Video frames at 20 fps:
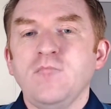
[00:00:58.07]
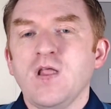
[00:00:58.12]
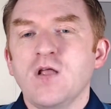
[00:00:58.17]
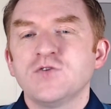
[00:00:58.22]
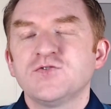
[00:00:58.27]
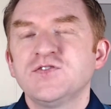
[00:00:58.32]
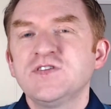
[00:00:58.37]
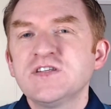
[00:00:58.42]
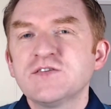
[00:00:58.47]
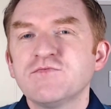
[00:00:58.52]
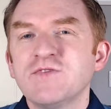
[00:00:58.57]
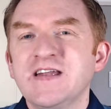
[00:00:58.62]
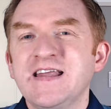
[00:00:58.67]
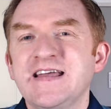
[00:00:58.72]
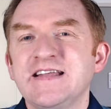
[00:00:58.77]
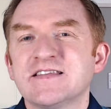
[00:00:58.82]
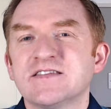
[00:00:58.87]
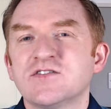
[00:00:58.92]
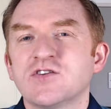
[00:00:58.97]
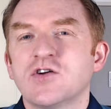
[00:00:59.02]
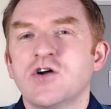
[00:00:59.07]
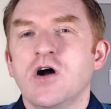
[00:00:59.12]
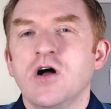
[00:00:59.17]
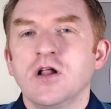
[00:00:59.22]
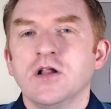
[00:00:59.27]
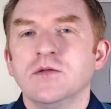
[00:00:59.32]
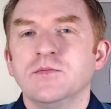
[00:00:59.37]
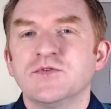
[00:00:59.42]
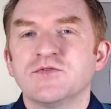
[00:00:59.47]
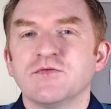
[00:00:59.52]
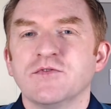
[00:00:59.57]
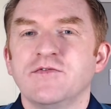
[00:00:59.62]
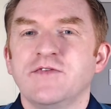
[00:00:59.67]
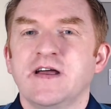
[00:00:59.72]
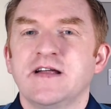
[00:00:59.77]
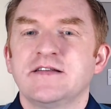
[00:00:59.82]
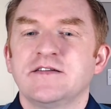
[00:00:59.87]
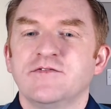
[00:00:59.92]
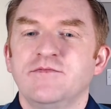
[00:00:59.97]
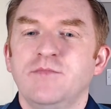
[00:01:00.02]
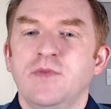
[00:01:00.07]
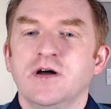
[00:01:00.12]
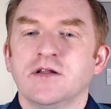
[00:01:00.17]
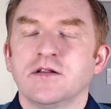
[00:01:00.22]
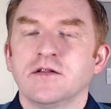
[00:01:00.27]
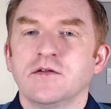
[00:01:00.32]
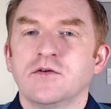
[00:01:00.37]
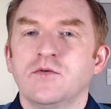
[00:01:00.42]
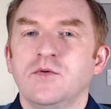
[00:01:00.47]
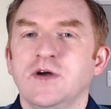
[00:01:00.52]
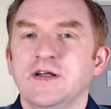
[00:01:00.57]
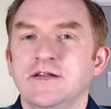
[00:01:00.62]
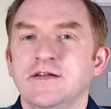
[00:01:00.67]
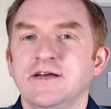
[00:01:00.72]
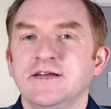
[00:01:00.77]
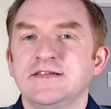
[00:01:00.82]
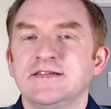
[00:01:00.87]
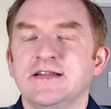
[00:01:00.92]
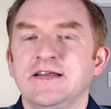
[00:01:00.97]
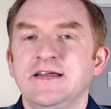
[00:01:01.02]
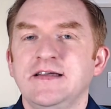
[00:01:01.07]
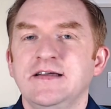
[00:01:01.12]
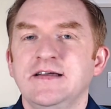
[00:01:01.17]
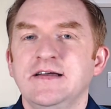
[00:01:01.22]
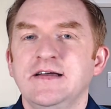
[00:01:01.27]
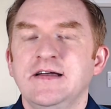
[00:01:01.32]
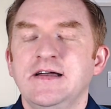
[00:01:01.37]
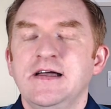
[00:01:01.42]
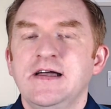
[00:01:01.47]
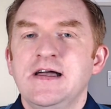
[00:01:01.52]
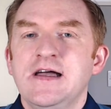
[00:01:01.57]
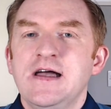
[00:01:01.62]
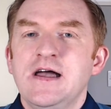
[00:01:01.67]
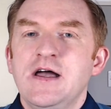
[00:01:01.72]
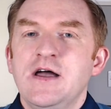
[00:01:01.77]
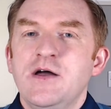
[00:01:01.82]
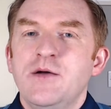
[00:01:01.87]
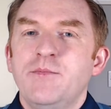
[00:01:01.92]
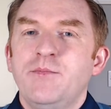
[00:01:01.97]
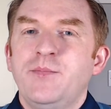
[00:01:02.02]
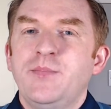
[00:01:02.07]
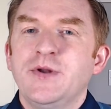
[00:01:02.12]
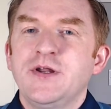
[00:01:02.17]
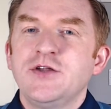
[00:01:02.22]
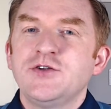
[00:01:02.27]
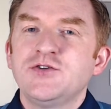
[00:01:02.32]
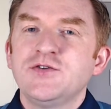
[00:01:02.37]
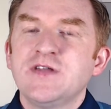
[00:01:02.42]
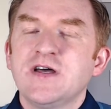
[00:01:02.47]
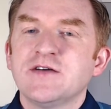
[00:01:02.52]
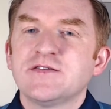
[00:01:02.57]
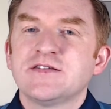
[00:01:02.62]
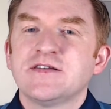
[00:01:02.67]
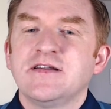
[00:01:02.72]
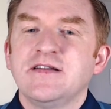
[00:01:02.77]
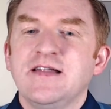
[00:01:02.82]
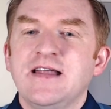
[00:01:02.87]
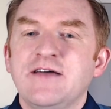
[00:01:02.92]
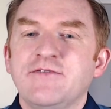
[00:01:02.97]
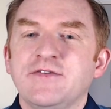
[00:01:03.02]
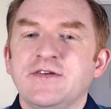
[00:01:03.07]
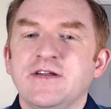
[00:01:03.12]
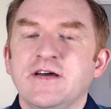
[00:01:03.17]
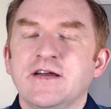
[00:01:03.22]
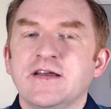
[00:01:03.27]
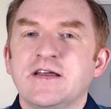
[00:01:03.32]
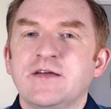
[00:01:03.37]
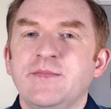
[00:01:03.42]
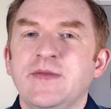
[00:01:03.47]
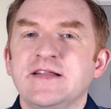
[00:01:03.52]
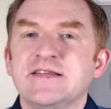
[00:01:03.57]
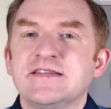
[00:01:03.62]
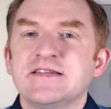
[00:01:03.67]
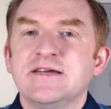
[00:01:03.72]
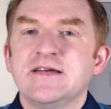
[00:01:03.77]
So this relates to Kolb's reflective model quite nicely. But in 2011, I commenced